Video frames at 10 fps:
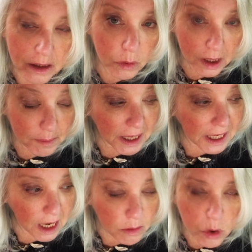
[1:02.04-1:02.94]
When I met
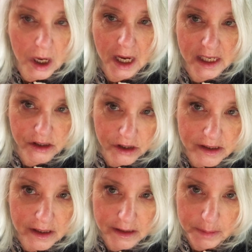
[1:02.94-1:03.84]
Cowboy, I had
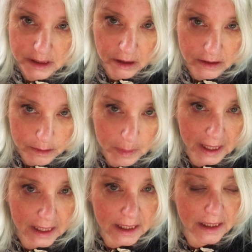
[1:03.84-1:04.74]
just lost my dog
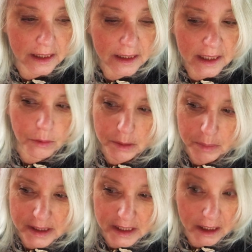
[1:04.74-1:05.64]
Speck. We had
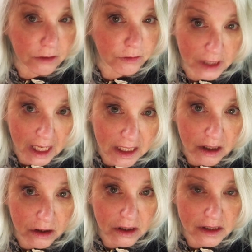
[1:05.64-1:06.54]
been together for 10
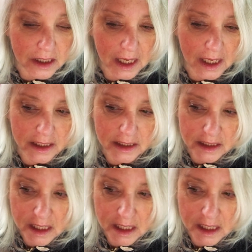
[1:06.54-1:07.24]
years, and